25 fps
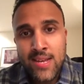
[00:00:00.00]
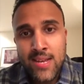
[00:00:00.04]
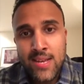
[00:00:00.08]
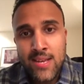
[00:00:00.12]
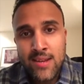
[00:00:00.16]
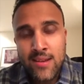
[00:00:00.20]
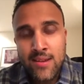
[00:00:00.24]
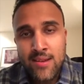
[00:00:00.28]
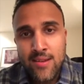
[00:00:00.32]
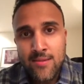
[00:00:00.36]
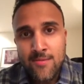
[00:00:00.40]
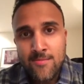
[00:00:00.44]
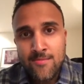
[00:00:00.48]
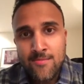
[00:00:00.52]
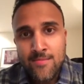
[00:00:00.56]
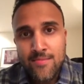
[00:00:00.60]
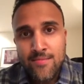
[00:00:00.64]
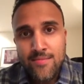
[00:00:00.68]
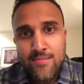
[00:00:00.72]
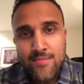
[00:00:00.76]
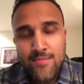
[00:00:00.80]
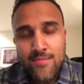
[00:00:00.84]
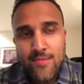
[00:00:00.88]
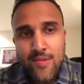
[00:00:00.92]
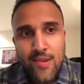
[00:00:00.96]

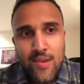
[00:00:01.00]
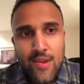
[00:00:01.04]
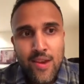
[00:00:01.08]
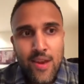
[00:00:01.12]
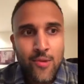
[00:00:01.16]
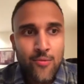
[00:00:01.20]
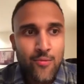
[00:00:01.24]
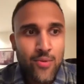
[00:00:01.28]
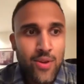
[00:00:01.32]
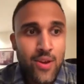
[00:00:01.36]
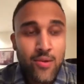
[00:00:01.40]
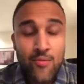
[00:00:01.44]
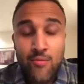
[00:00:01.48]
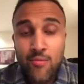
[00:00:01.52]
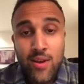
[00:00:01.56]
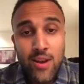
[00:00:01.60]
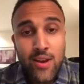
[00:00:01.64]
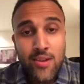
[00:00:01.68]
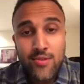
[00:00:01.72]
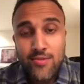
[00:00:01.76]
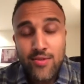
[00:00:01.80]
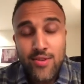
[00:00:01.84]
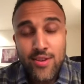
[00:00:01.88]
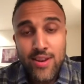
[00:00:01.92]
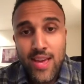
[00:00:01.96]
and we went
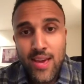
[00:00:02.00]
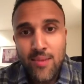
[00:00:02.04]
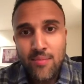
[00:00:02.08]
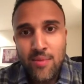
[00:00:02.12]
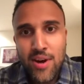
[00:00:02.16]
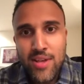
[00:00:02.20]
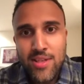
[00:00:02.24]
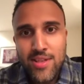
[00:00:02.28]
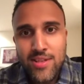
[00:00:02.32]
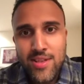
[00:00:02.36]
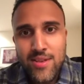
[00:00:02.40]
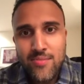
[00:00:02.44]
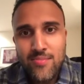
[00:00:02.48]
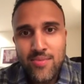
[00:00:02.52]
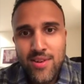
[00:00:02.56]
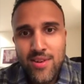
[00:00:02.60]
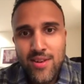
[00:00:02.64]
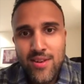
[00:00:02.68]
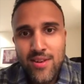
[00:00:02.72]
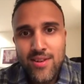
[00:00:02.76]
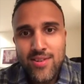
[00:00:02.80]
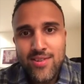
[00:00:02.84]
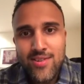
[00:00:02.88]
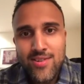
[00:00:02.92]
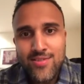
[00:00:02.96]
under the name Aditya
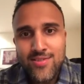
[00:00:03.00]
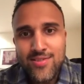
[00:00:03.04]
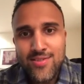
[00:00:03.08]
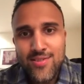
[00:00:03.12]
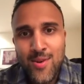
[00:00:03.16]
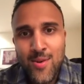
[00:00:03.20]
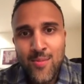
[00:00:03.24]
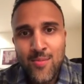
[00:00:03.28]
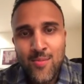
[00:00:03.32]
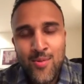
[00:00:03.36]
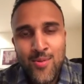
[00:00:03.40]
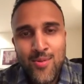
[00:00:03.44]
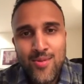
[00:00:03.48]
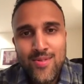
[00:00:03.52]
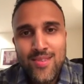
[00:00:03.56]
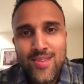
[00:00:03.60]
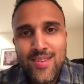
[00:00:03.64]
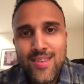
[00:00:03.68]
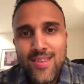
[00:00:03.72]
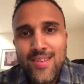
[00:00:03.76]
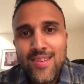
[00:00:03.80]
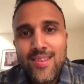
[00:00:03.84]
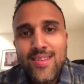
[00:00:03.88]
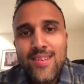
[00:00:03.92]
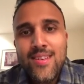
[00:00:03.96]
Prakash Ensemble.
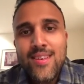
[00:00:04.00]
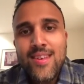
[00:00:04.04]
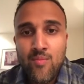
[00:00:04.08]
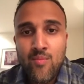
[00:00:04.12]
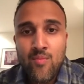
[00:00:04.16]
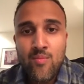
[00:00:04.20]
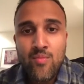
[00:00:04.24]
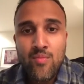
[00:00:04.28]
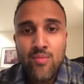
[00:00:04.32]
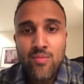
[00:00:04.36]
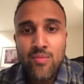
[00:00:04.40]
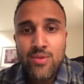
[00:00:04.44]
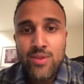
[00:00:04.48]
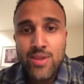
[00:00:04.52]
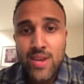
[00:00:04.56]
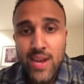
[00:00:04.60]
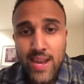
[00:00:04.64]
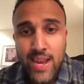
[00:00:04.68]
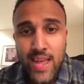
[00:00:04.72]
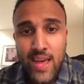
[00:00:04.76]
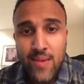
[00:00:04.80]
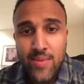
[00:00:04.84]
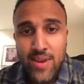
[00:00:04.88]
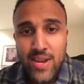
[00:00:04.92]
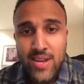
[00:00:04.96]

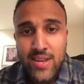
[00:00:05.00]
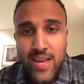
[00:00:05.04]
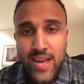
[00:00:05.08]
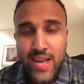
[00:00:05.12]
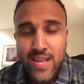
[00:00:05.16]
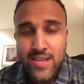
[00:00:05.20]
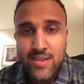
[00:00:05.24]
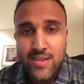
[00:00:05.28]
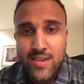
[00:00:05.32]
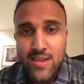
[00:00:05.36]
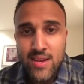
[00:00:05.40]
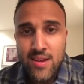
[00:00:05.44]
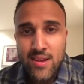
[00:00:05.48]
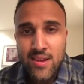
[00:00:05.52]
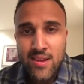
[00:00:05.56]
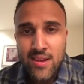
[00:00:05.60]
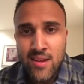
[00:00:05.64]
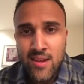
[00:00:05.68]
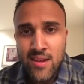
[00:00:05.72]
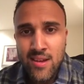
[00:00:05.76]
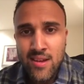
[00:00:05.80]
Dynamic dancing